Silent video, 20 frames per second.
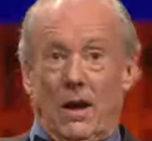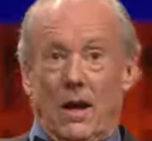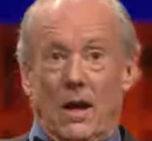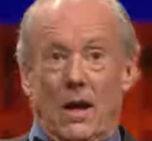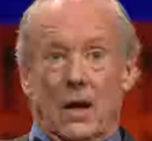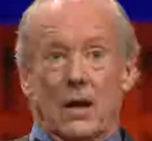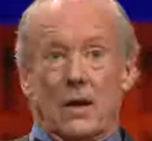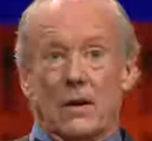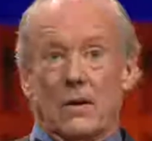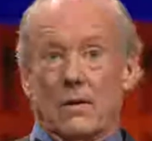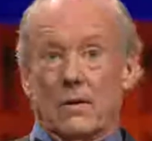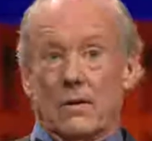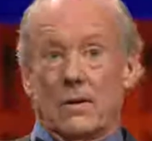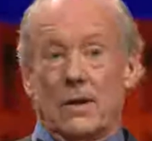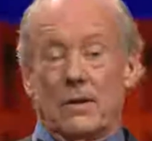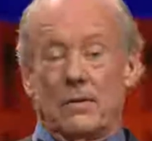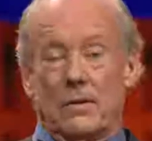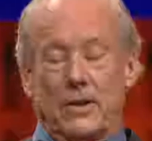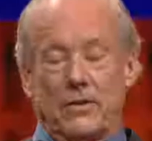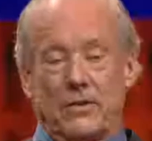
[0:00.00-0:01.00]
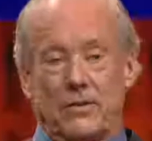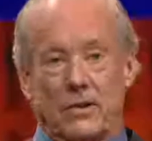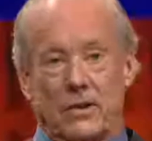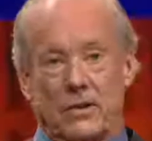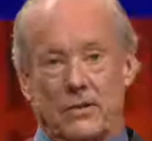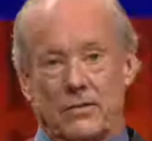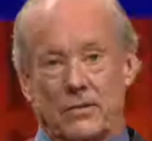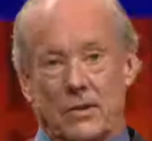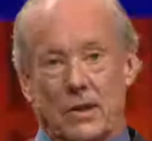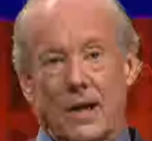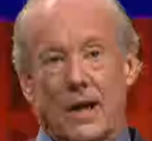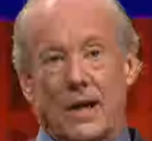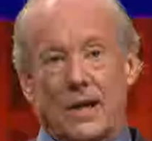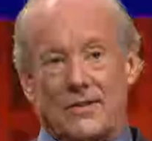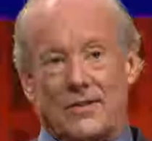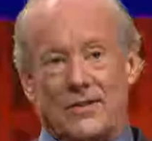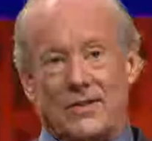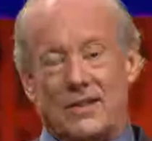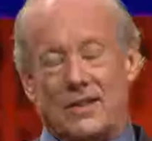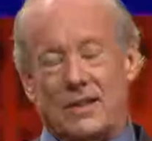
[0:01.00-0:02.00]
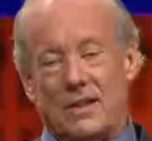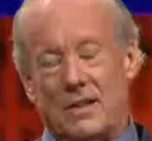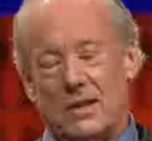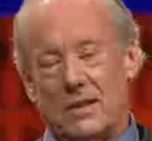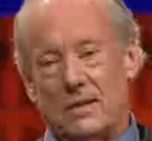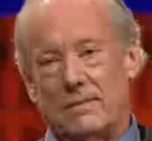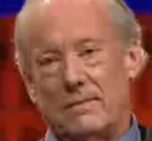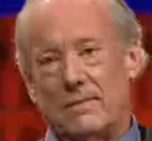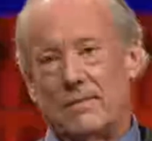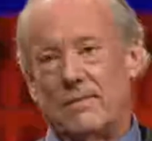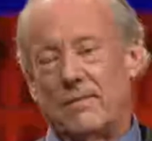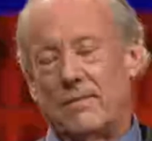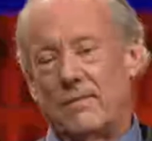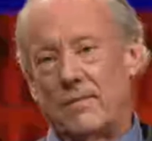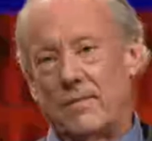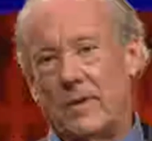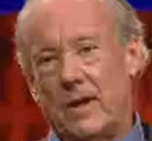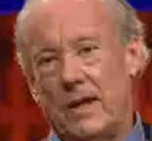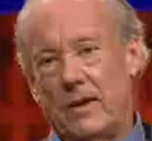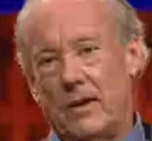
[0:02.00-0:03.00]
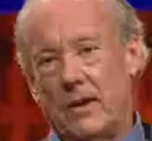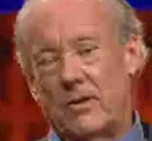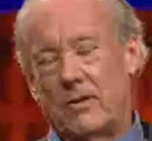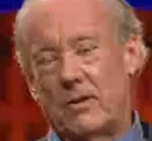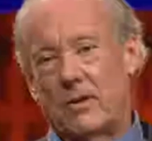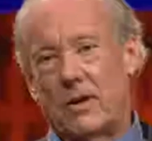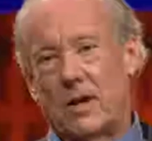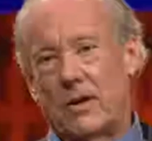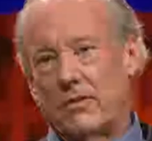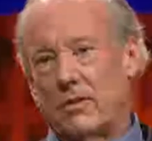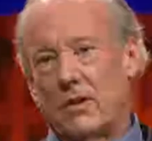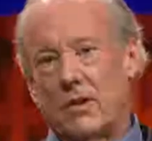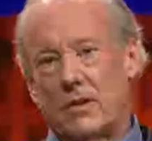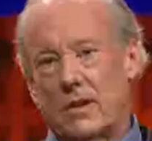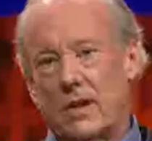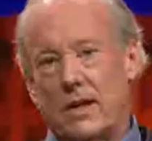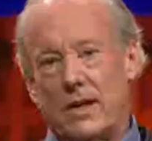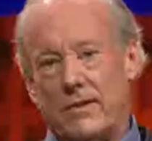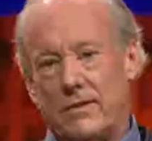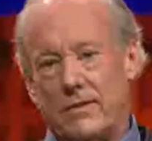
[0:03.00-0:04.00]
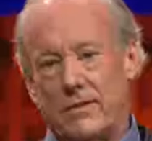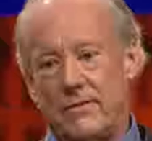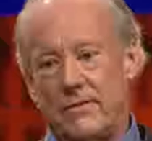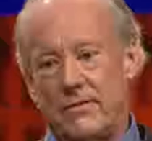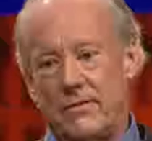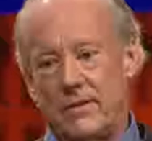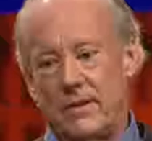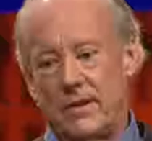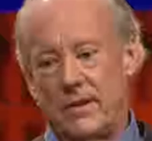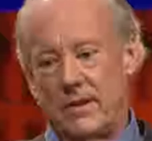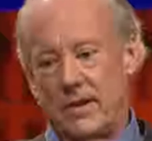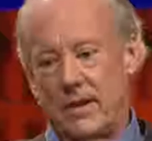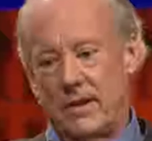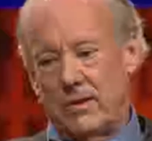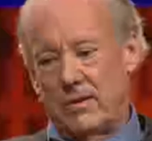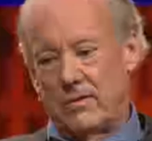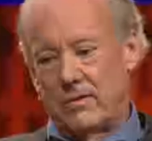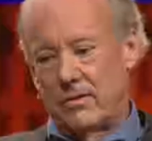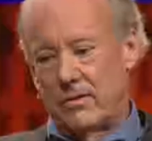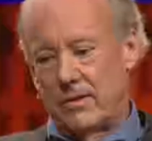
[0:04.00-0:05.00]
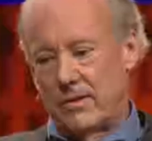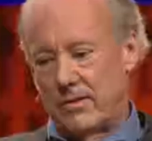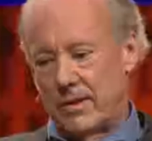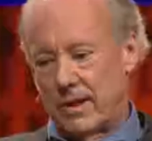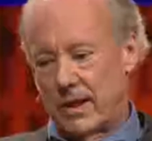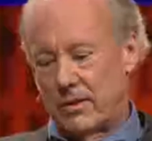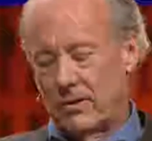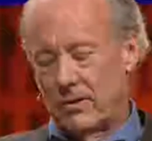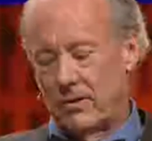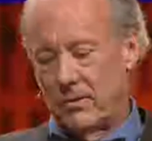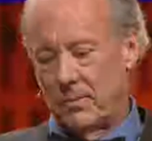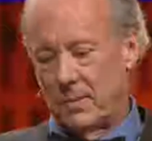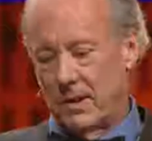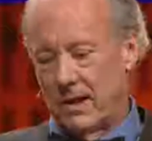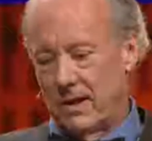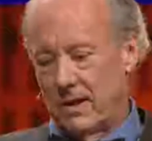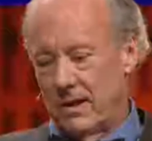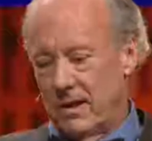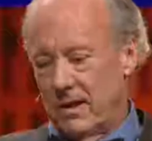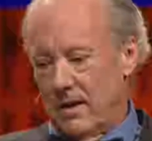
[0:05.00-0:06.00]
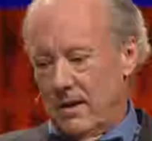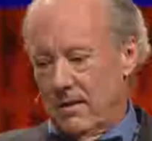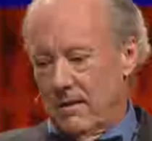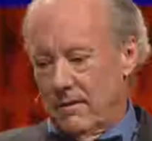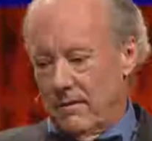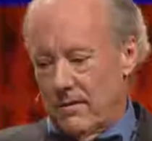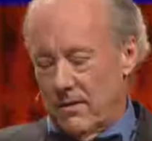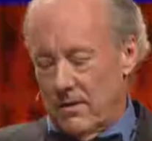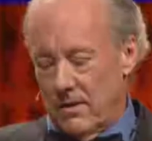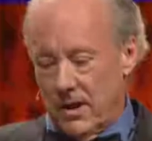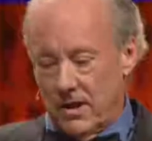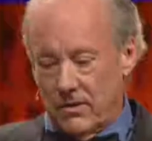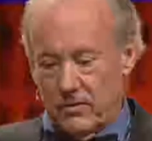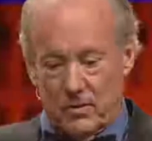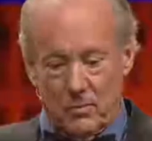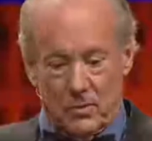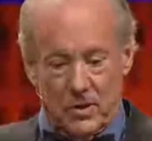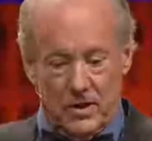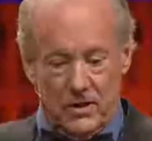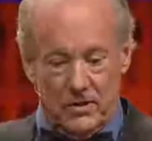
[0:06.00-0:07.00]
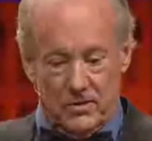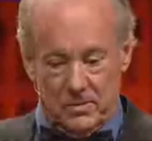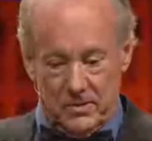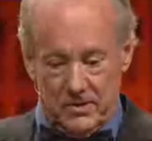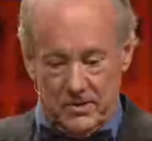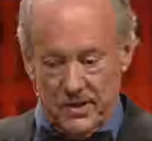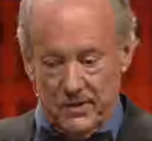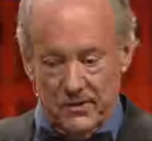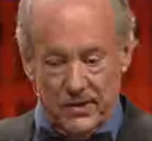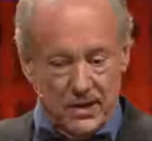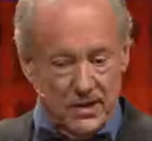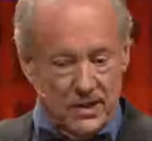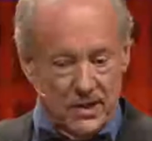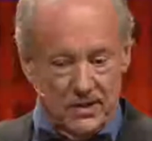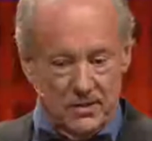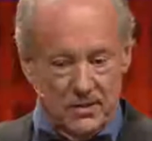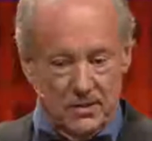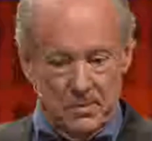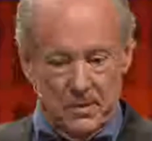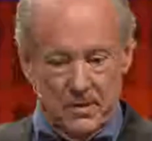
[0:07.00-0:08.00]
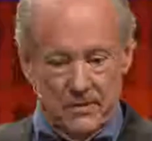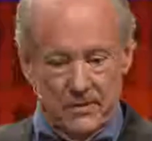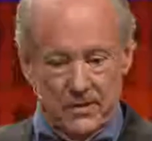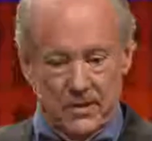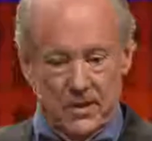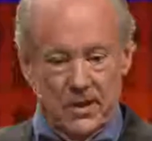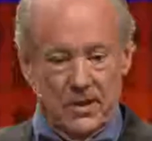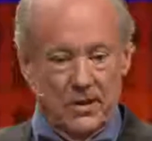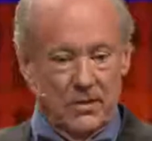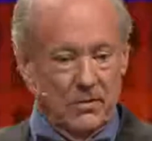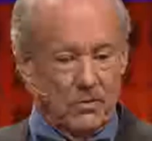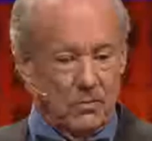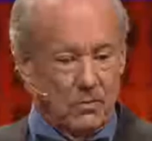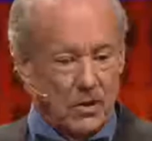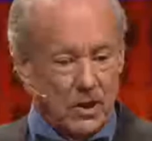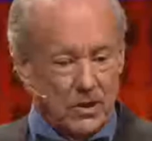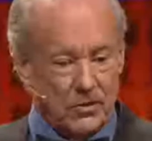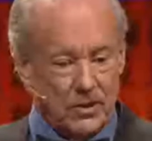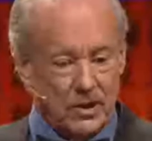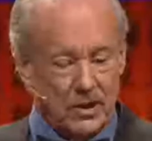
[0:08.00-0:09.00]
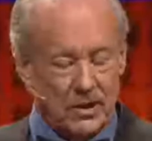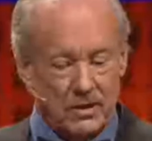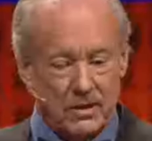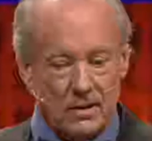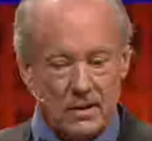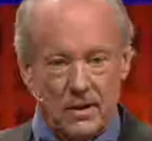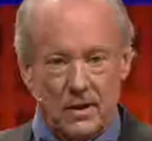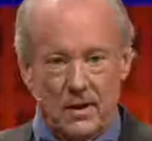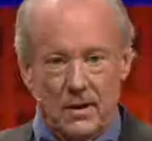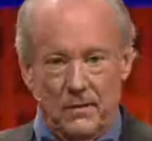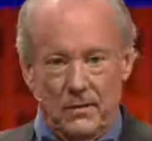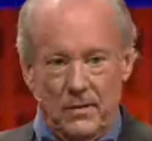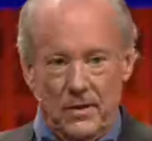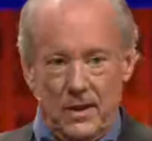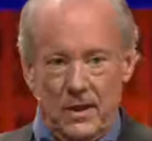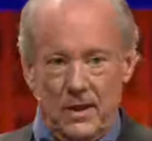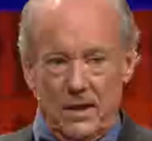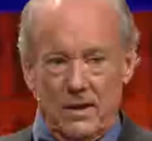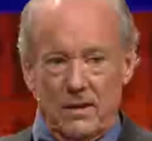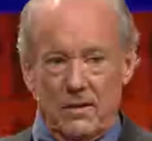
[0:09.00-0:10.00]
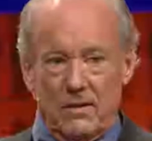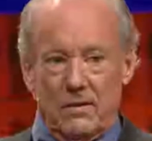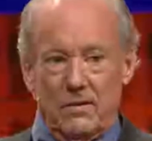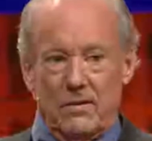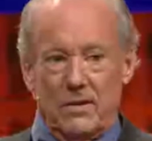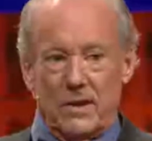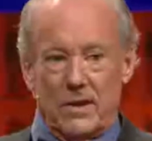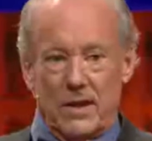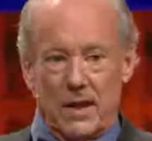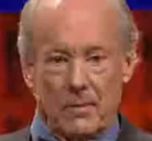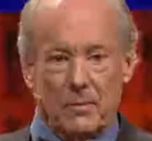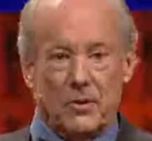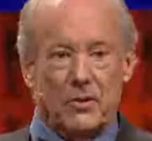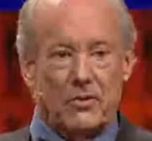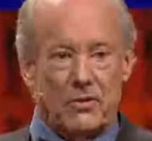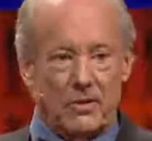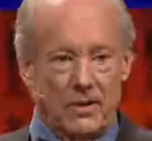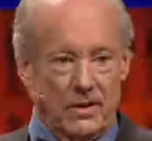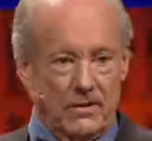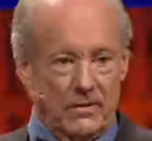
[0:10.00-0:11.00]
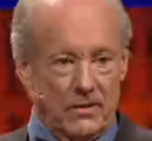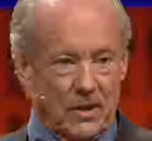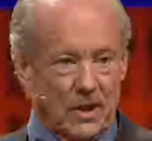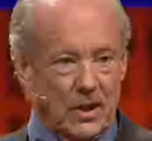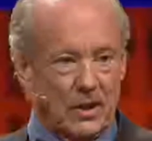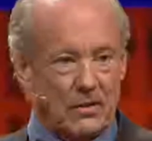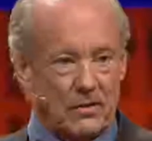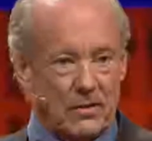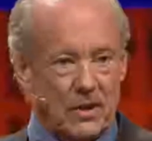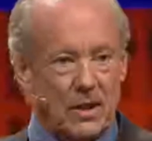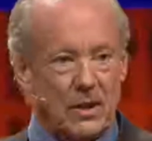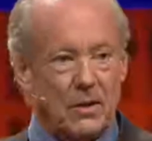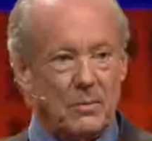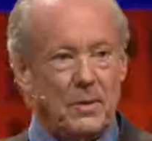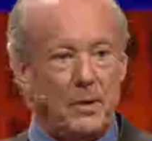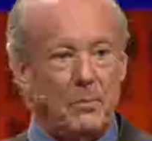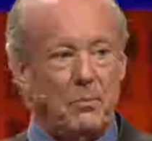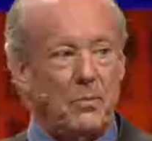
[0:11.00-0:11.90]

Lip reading: Oh, there's lots, across all kinds of industry sectors. But for us, one of the specific things that's been fun is watching the chemistry of Cradle to Cradle be